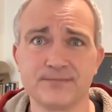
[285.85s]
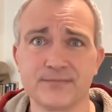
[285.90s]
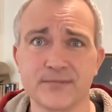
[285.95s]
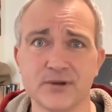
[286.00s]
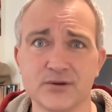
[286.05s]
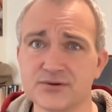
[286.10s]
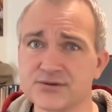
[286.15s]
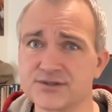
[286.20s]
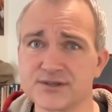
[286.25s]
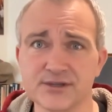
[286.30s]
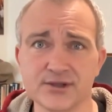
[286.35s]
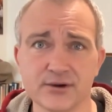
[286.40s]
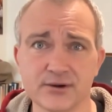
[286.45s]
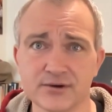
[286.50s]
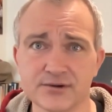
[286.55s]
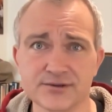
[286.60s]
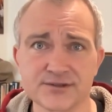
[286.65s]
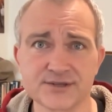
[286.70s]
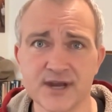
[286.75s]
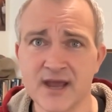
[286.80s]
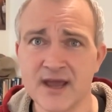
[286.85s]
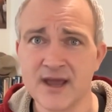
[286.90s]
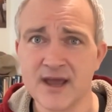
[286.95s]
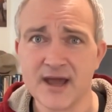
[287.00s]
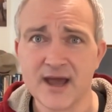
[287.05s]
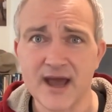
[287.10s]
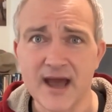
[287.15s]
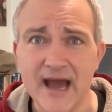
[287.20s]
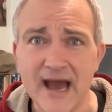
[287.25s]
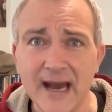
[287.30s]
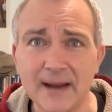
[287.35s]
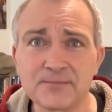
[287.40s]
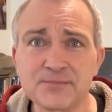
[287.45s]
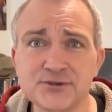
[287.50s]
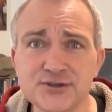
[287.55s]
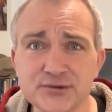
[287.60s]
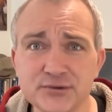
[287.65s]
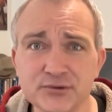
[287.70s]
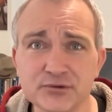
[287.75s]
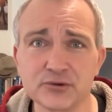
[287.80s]
There's there's
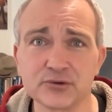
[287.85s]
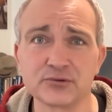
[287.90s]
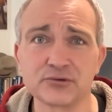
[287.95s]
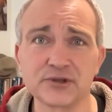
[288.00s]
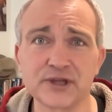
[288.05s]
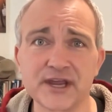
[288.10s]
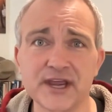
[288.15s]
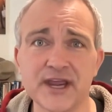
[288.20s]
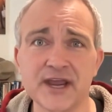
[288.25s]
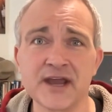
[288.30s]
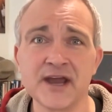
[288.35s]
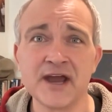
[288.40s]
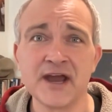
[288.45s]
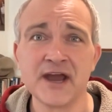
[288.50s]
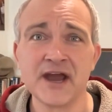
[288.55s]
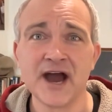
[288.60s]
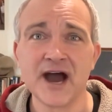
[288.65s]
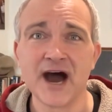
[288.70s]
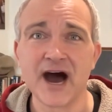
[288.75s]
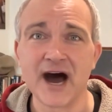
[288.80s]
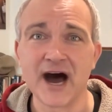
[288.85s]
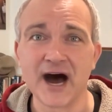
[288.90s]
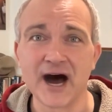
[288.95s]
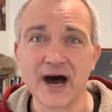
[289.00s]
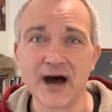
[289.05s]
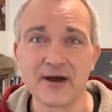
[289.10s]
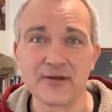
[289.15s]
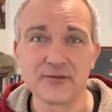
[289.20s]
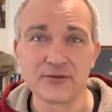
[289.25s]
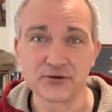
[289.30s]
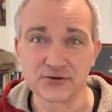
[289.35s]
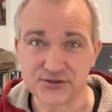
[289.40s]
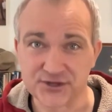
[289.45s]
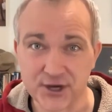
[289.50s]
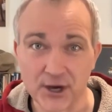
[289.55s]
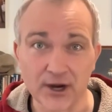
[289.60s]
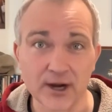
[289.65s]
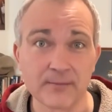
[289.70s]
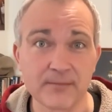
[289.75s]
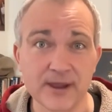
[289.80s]
absolutely uh, there's
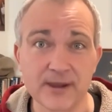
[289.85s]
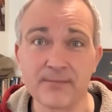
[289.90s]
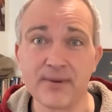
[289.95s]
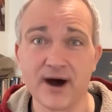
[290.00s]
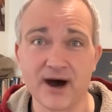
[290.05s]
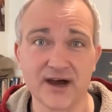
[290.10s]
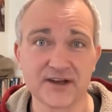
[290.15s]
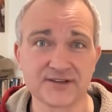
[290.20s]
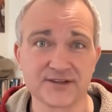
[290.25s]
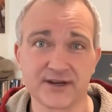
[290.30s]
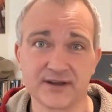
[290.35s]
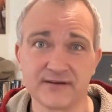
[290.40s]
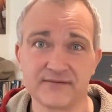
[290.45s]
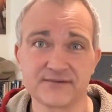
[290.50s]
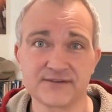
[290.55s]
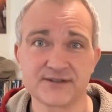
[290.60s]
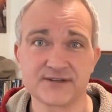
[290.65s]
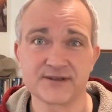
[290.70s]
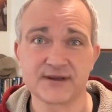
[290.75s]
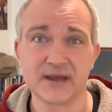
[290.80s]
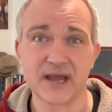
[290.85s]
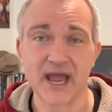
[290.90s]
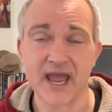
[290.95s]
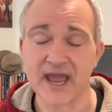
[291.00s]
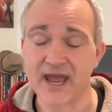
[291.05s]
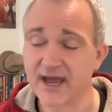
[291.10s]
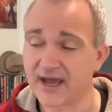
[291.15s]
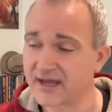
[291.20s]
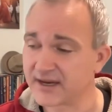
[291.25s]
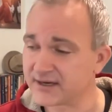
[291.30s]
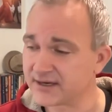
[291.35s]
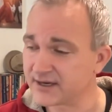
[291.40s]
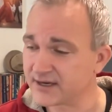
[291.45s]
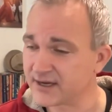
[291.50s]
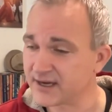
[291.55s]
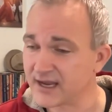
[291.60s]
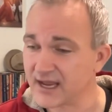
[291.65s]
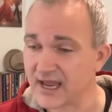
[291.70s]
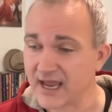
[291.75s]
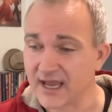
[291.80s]
gonna be positives,
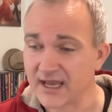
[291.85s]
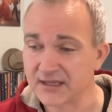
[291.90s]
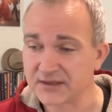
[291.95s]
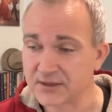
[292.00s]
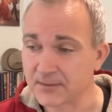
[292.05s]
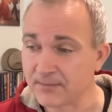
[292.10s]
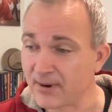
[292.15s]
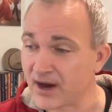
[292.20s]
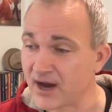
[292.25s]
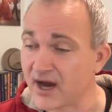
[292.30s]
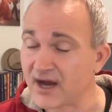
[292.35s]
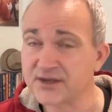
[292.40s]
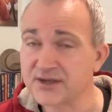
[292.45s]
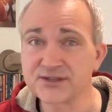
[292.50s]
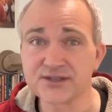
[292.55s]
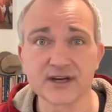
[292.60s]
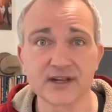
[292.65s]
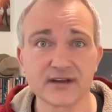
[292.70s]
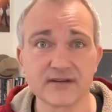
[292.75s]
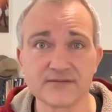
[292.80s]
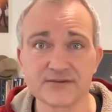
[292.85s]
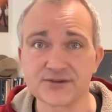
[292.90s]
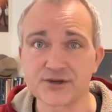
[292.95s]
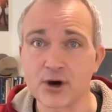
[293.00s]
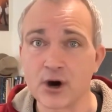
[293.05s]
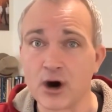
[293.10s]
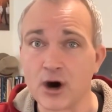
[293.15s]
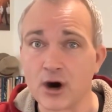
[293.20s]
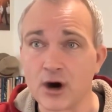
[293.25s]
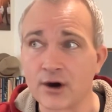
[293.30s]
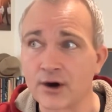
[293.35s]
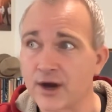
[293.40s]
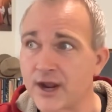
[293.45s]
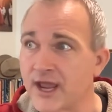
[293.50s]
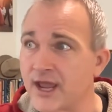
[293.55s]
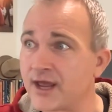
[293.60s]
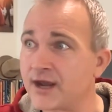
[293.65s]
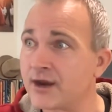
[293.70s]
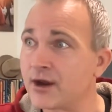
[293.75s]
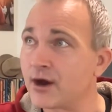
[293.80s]
and and the positives are
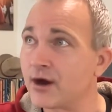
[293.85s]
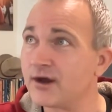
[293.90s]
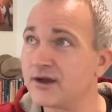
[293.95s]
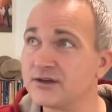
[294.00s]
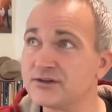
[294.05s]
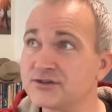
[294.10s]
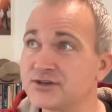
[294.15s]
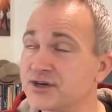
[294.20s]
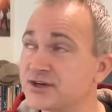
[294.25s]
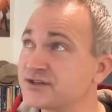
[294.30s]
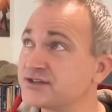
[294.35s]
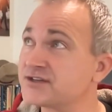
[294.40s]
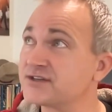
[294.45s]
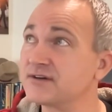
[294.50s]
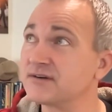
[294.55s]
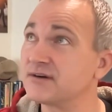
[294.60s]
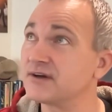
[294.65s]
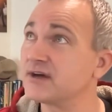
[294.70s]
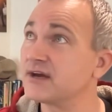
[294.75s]
in just